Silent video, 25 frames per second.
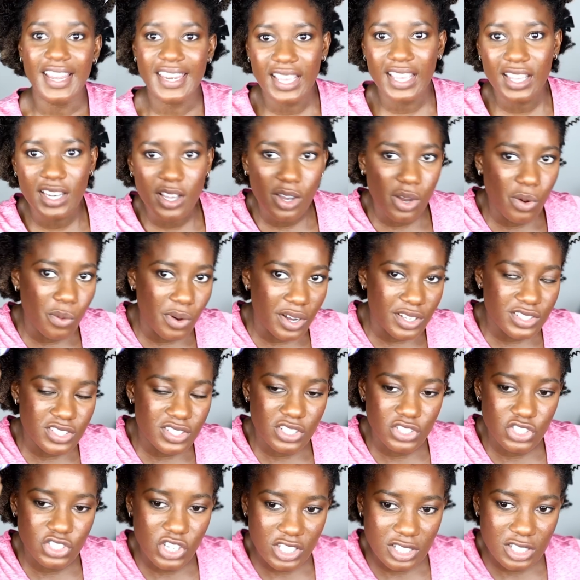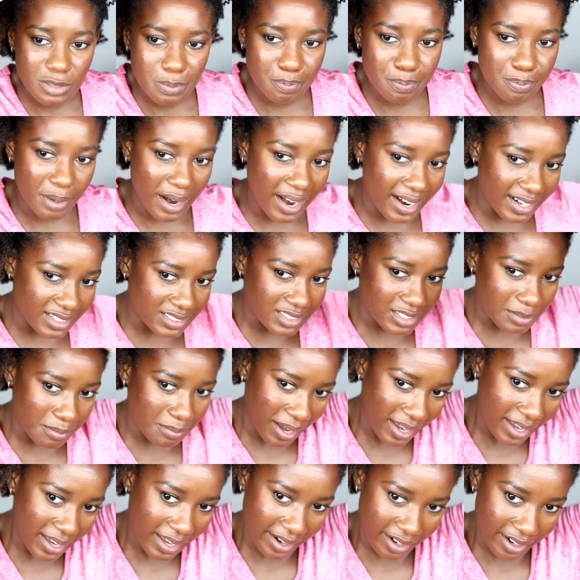did was to just part
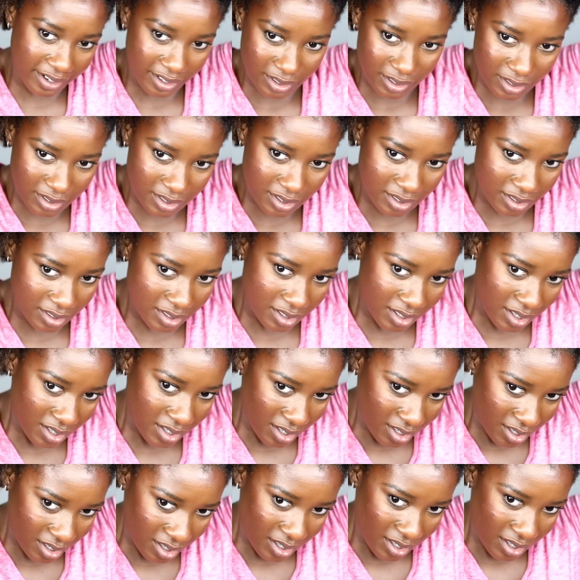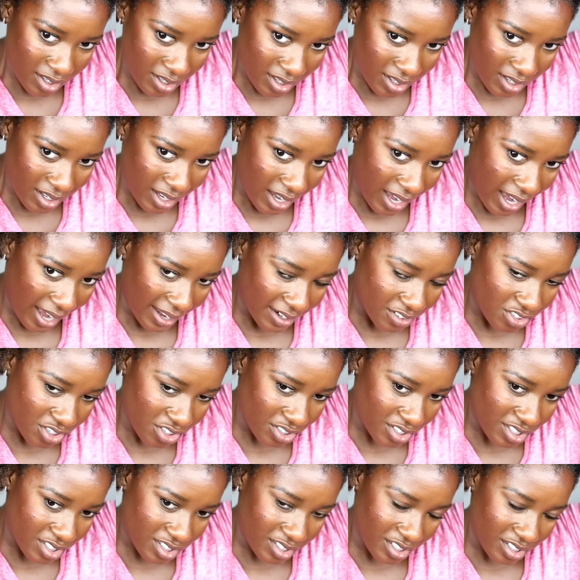my hair and
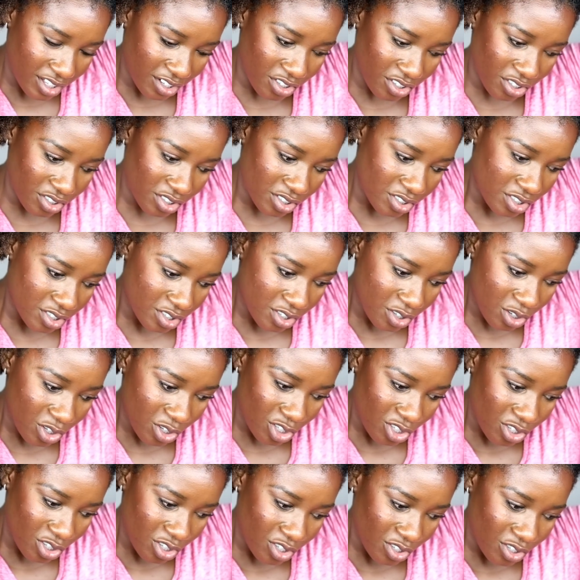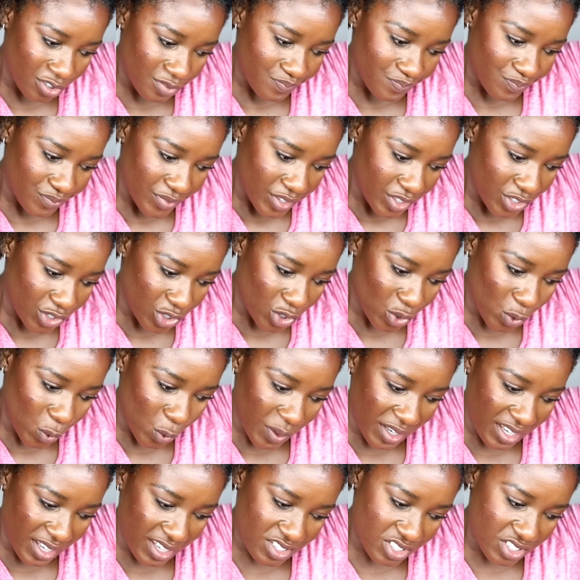just, you know,
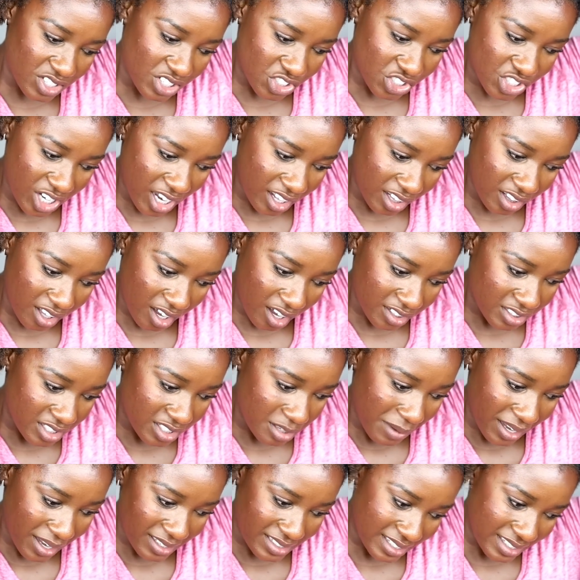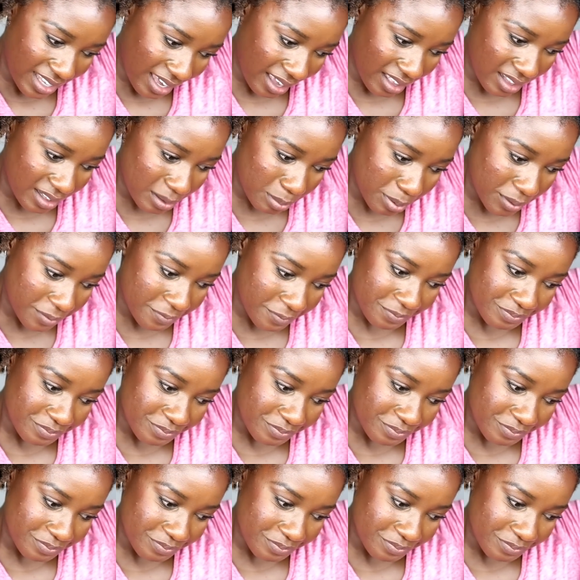squeeze the gel onto my scalp,